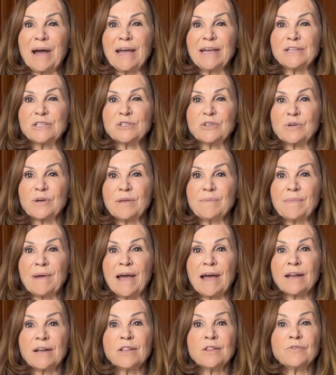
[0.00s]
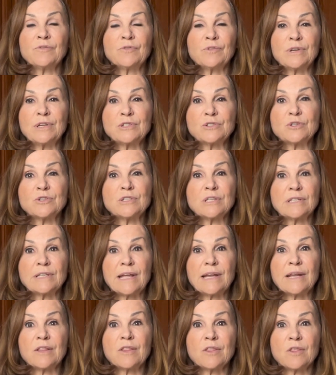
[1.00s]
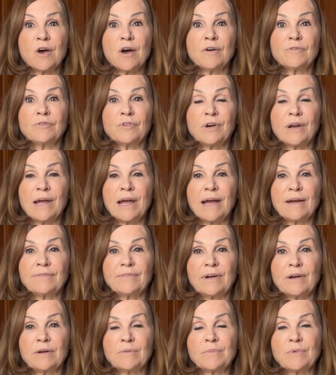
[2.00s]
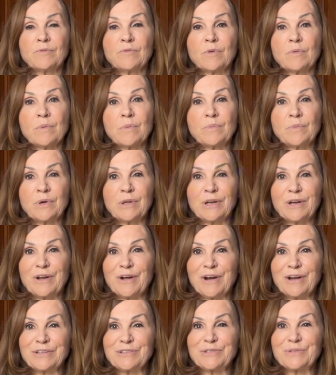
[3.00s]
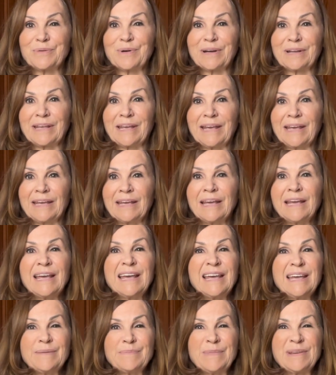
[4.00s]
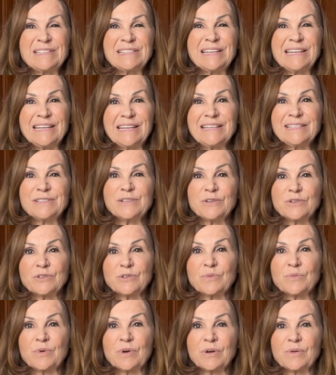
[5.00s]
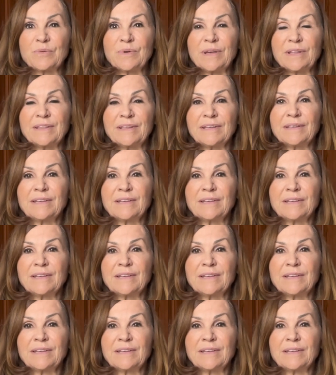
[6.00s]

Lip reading: ice cream out of the freezer to let it thaw for a half hour before we put it onto our cake. It makes it easier to work with.